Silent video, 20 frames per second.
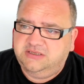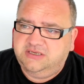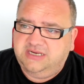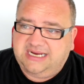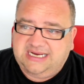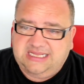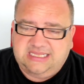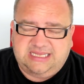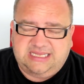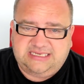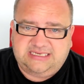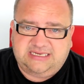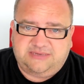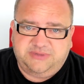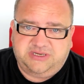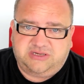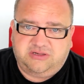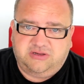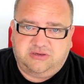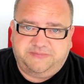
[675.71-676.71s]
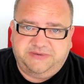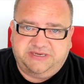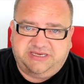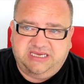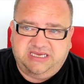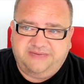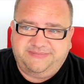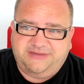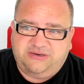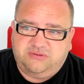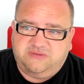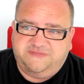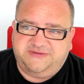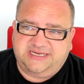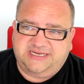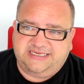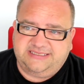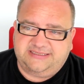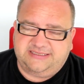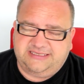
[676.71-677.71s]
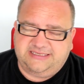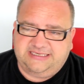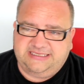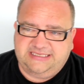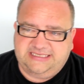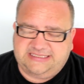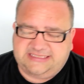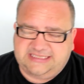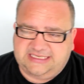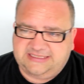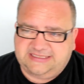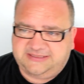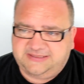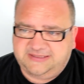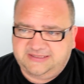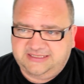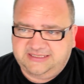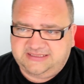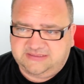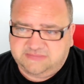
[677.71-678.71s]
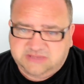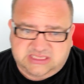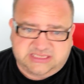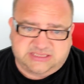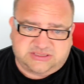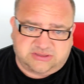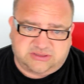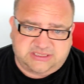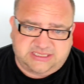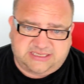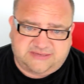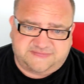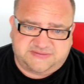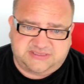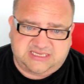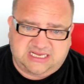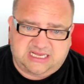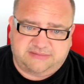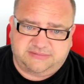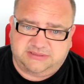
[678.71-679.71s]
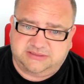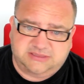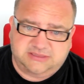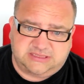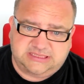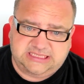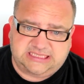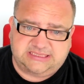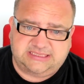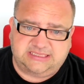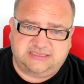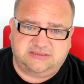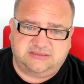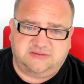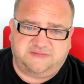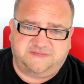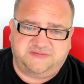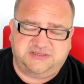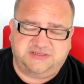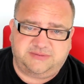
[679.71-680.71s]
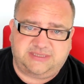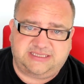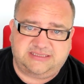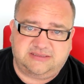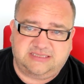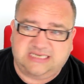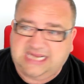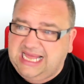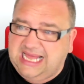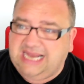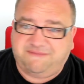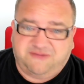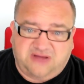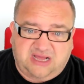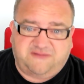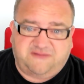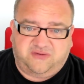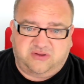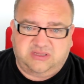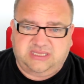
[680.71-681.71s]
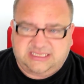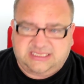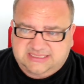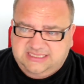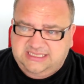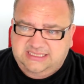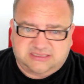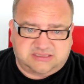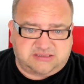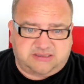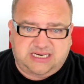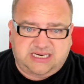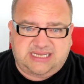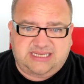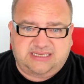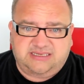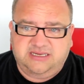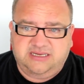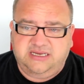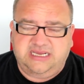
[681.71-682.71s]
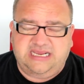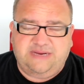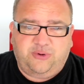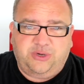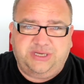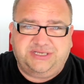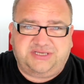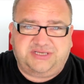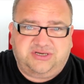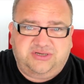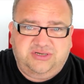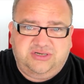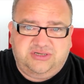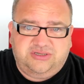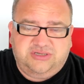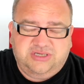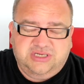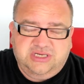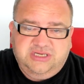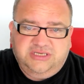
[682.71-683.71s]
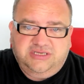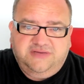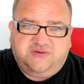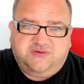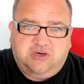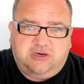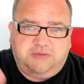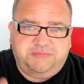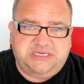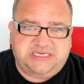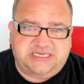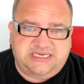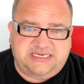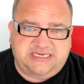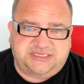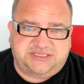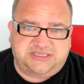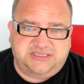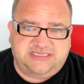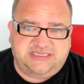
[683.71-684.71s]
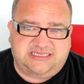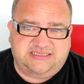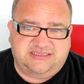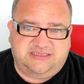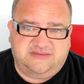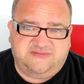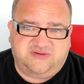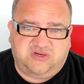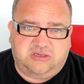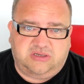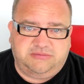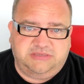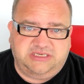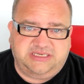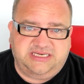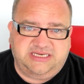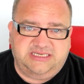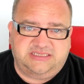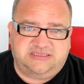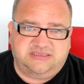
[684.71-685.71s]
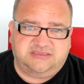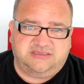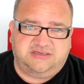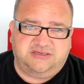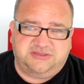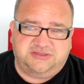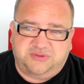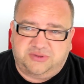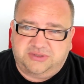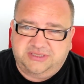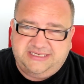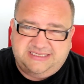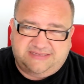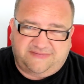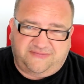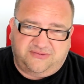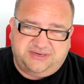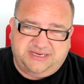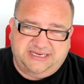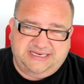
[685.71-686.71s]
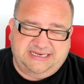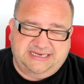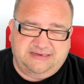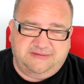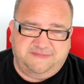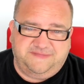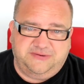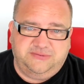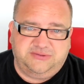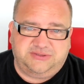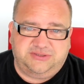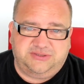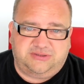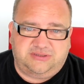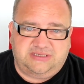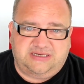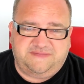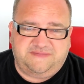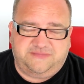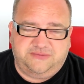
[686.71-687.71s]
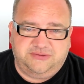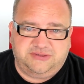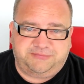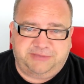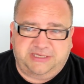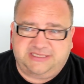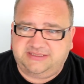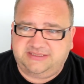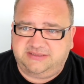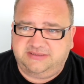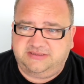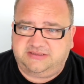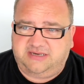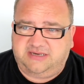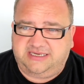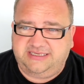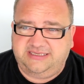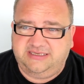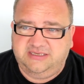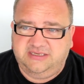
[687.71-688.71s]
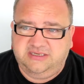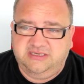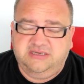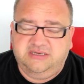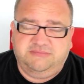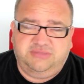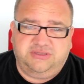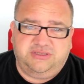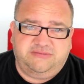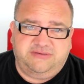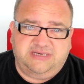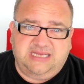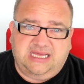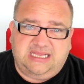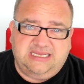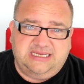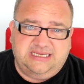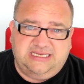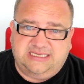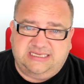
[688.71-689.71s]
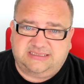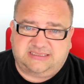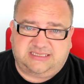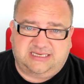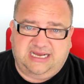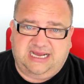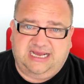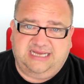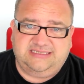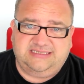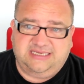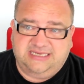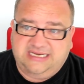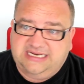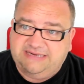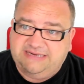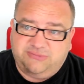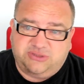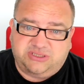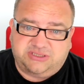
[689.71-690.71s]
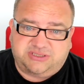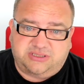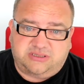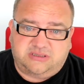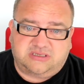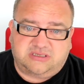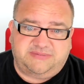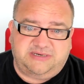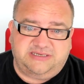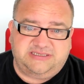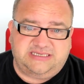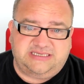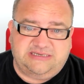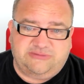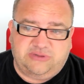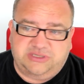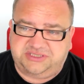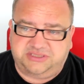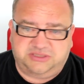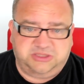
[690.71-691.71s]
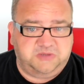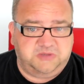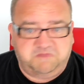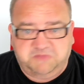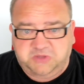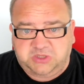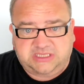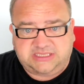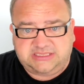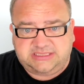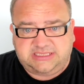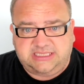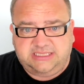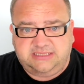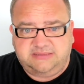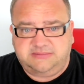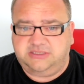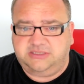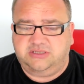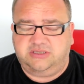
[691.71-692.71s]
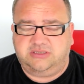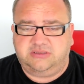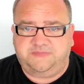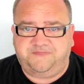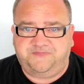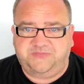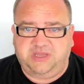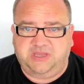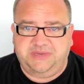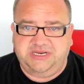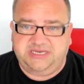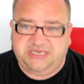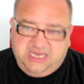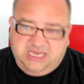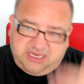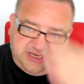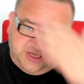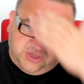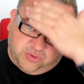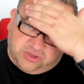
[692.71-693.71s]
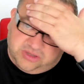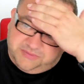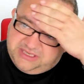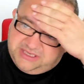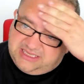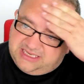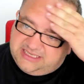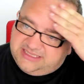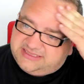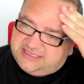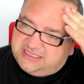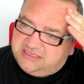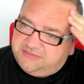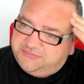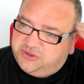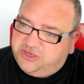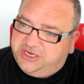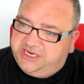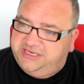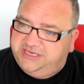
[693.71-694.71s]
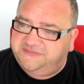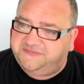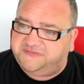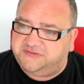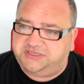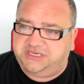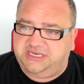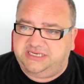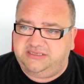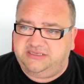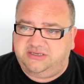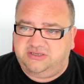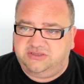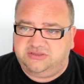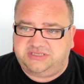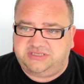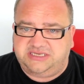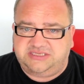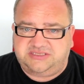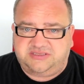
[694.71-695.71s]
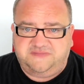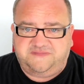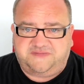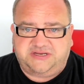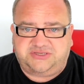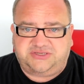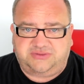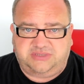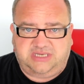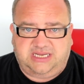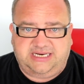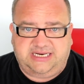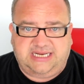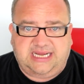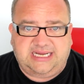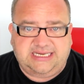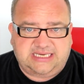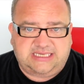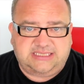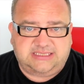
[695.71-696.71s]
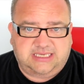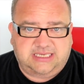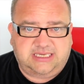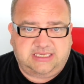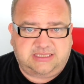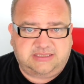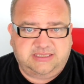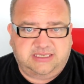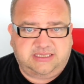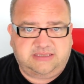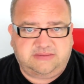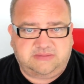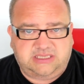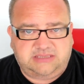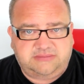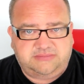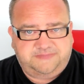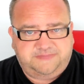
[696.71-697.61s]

I like that with Klopp. He came out overnight, didn't he? And he said, uh, he said, well, it's only half time, and uh, that's it. There's nothing to add. And I, I thought, that's it. That's great. He wanted to go. You've got obligations, haven't they? They've got obligations. They've got to do all these fucking interviews and all that for us peasants, right? But the reality is, guys, he didn't want to talk about. it, Did he? he wanted to go? No, that's it. You know. I mean, yeah, you want to be like celebrating a fucking, you know, decent victory like that. I get that. Yeah, yeah.